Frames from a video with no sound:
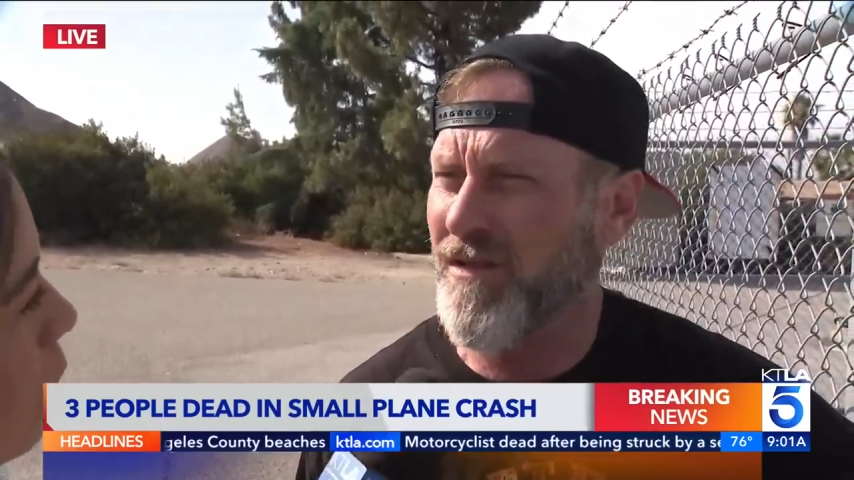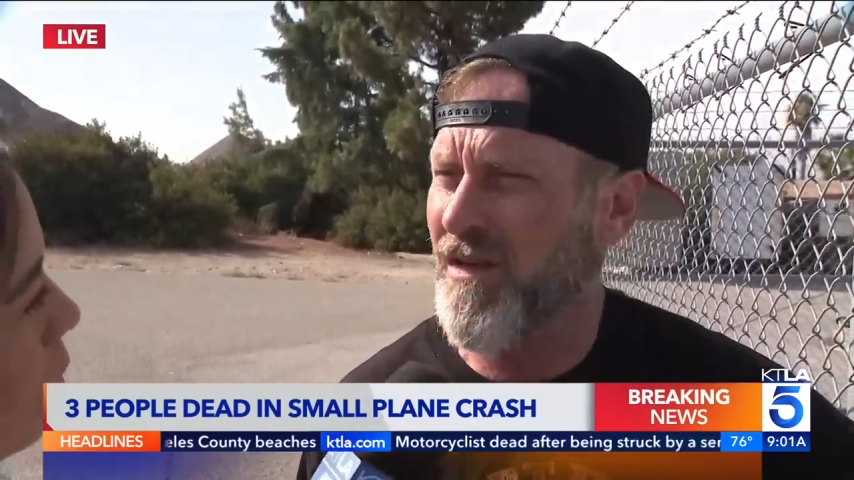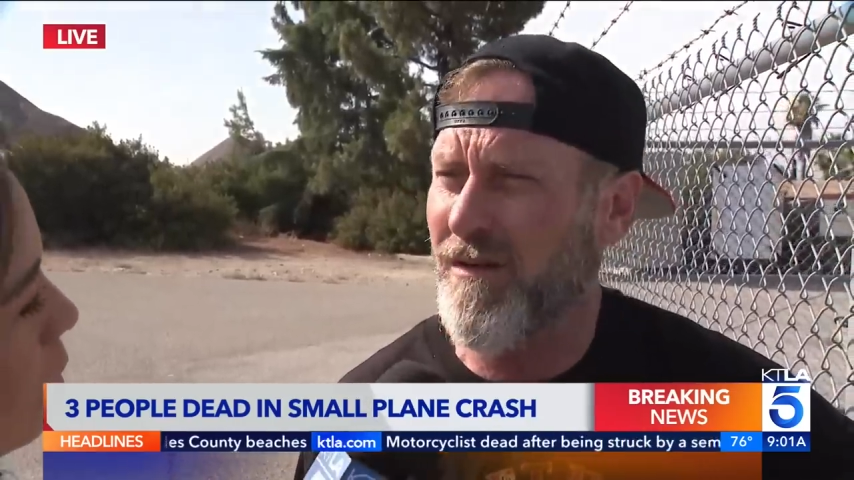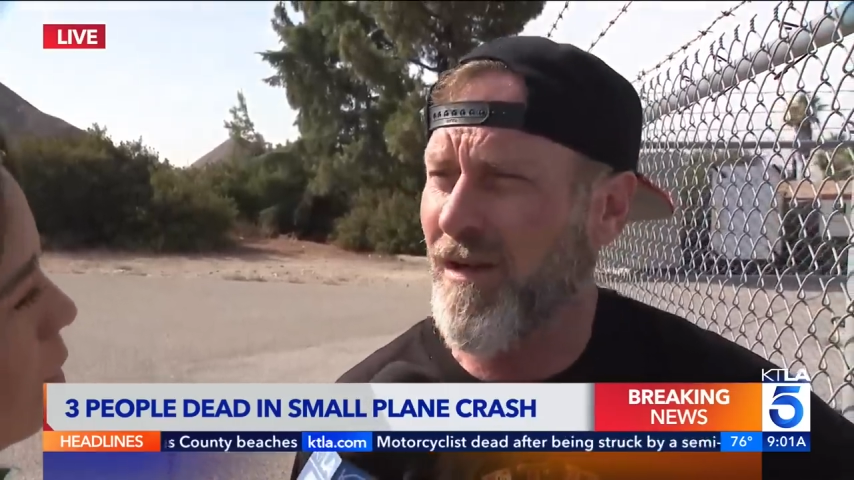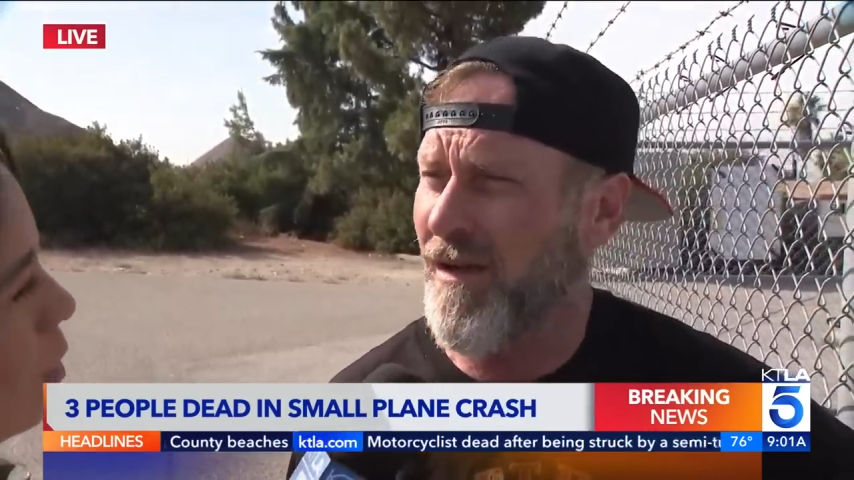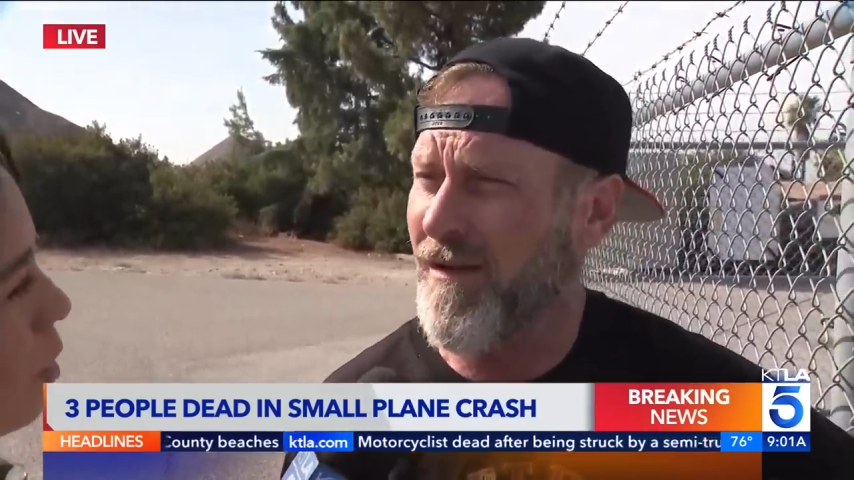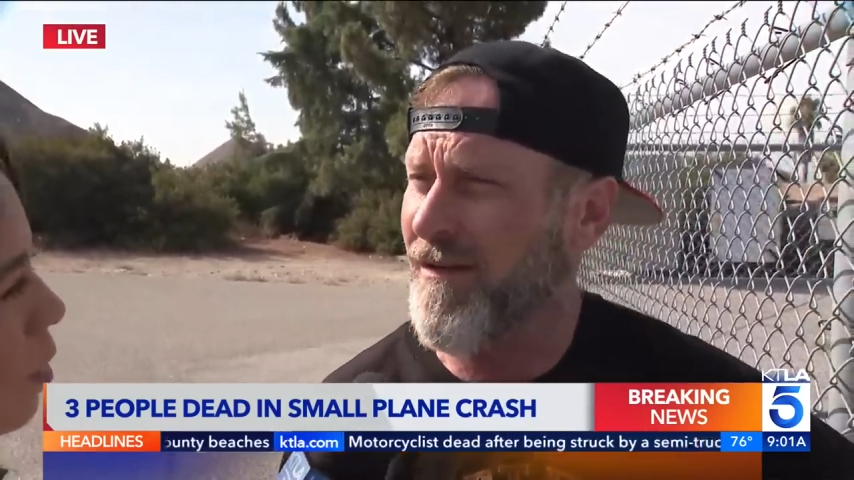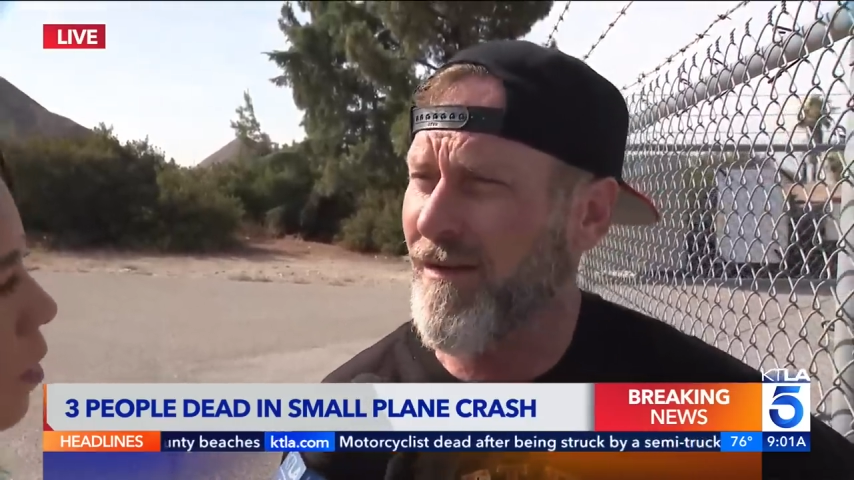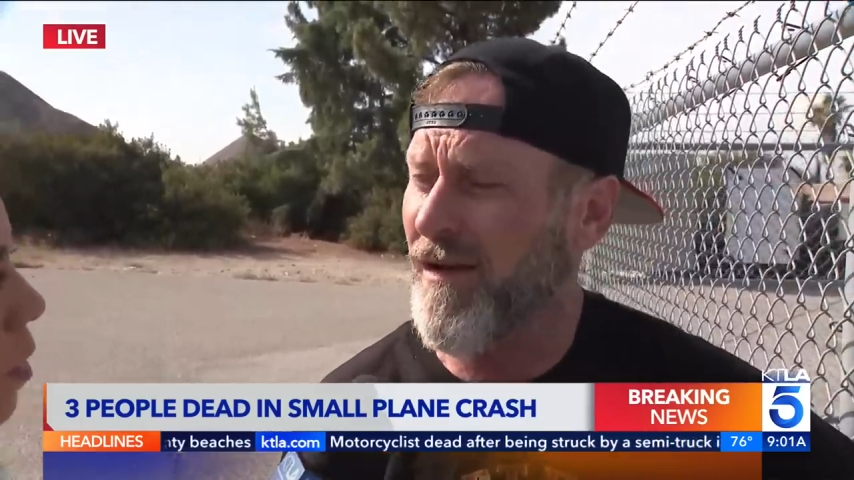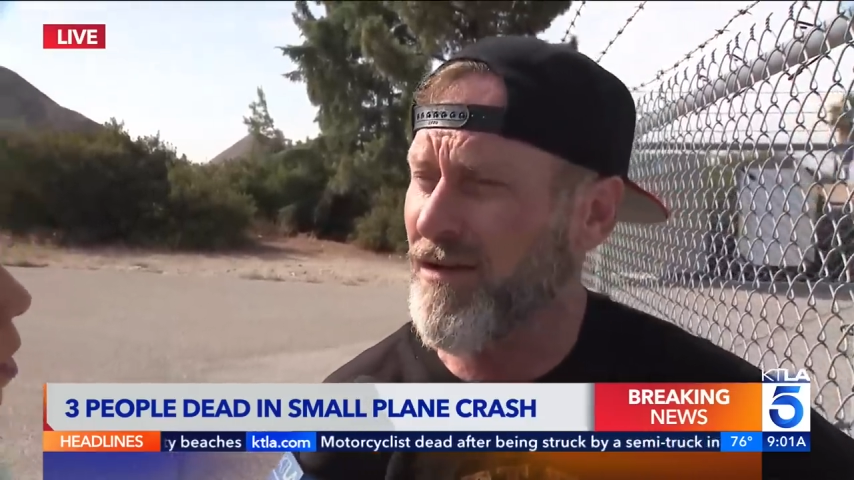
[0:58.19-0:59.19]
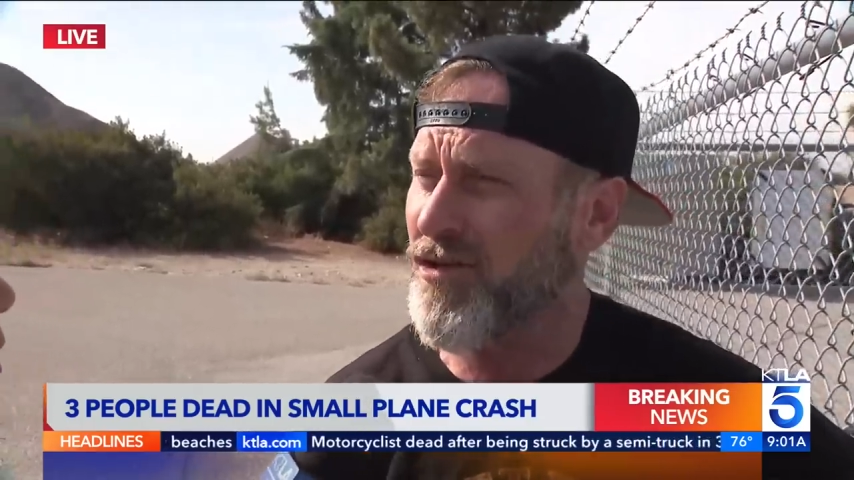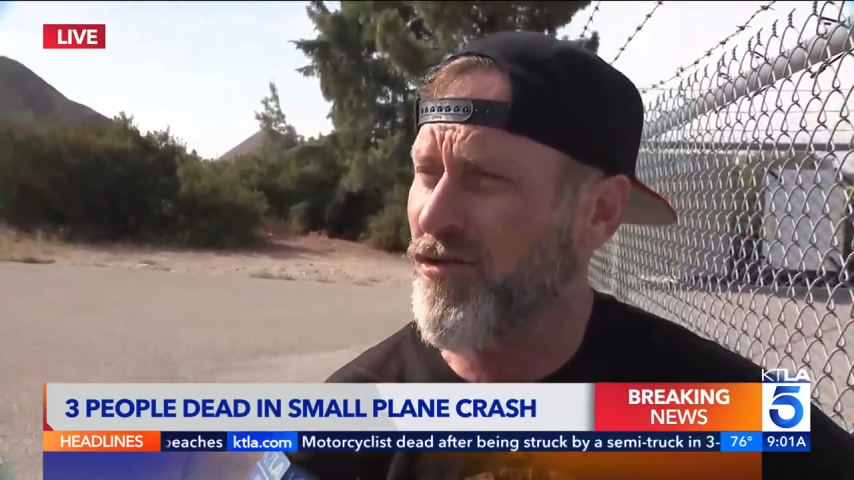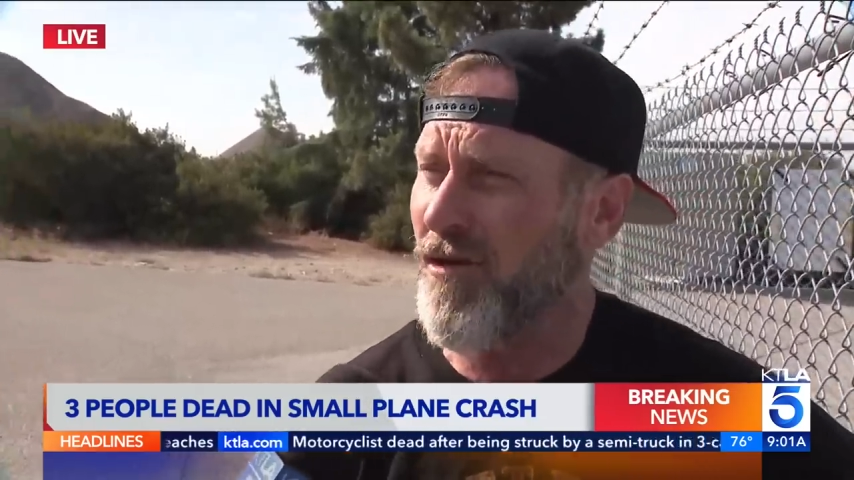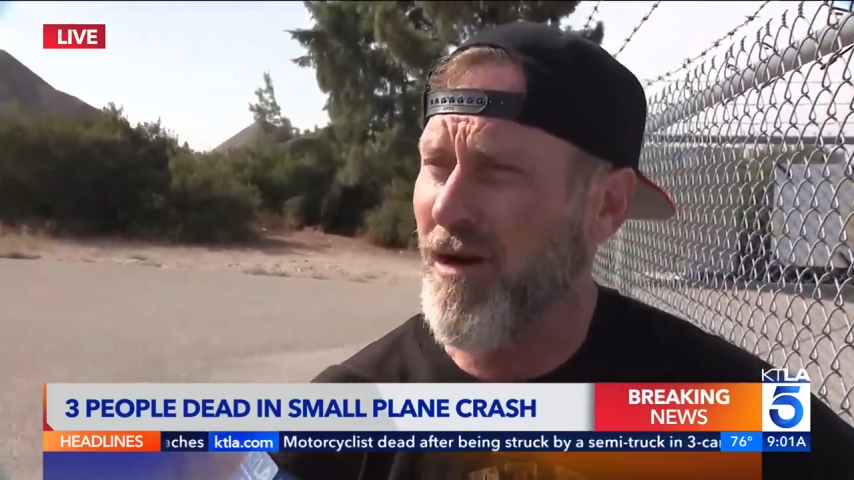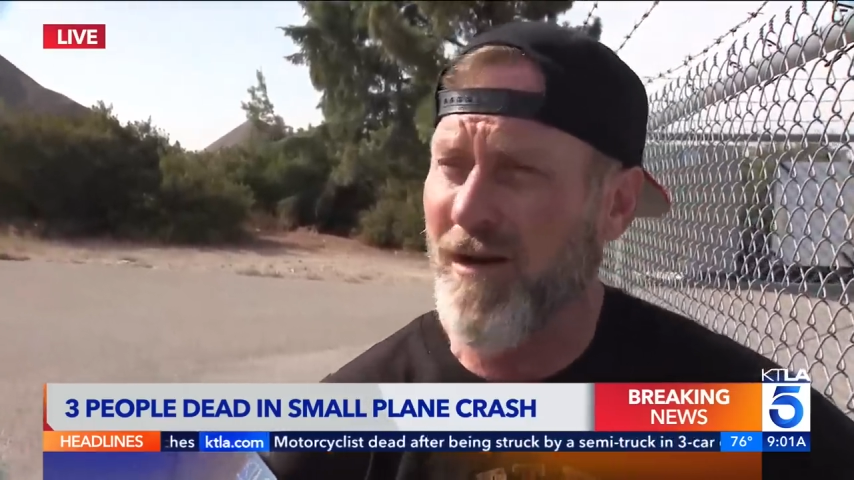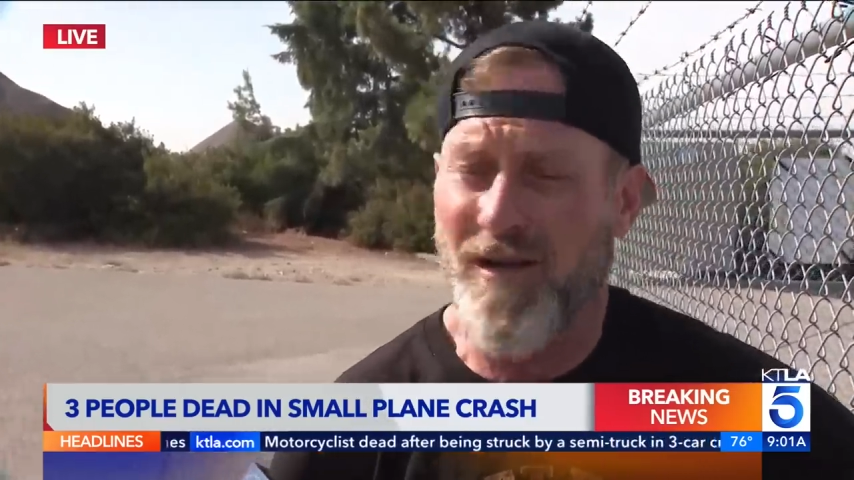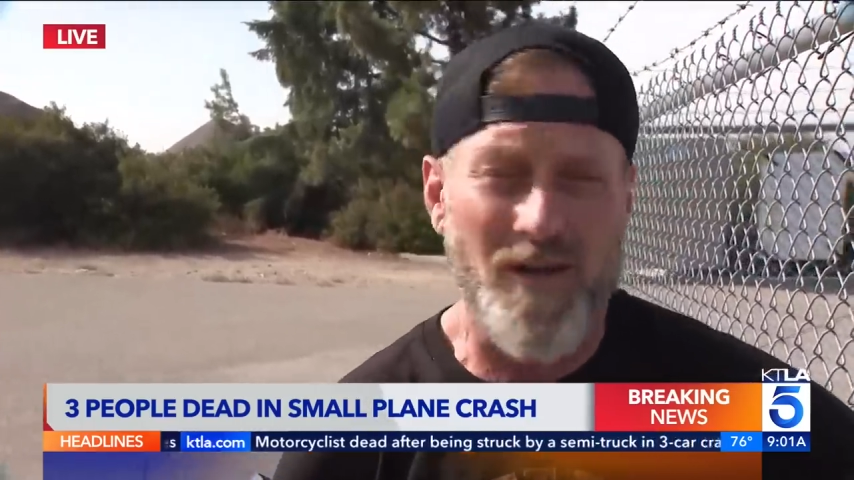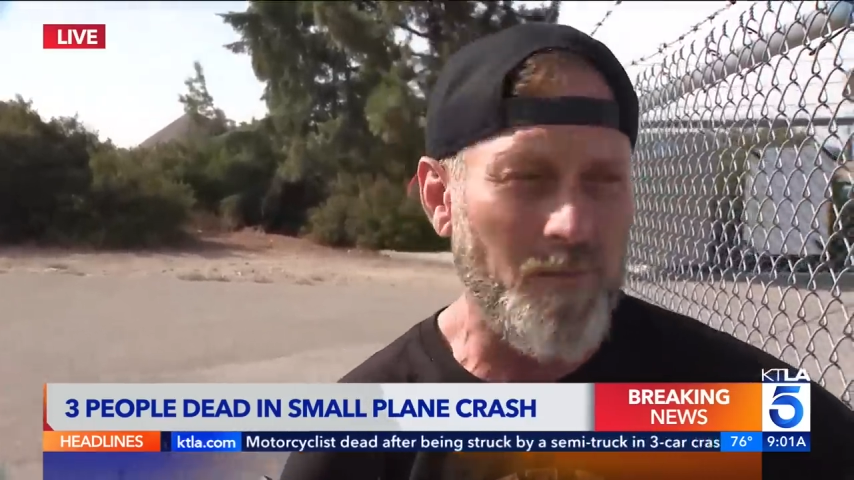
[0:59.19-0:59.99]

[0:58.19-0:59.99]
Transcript: sounded like a, a truck hit a